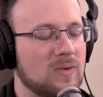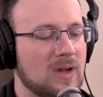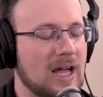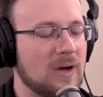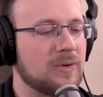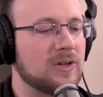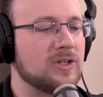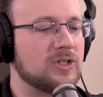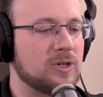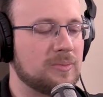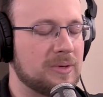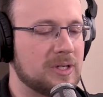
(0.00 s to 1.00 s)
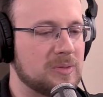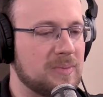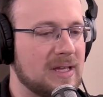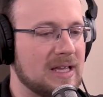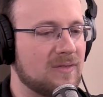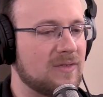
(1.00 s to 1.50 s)
I would interpret as
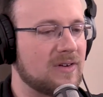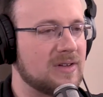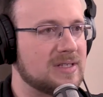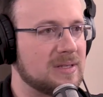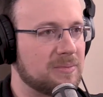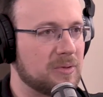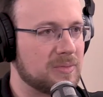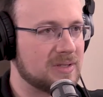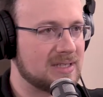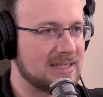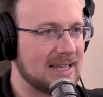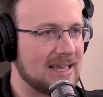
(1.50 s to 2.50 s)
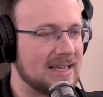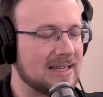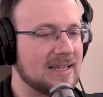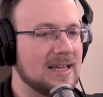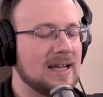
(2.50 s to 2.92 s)
being a very simple mistake.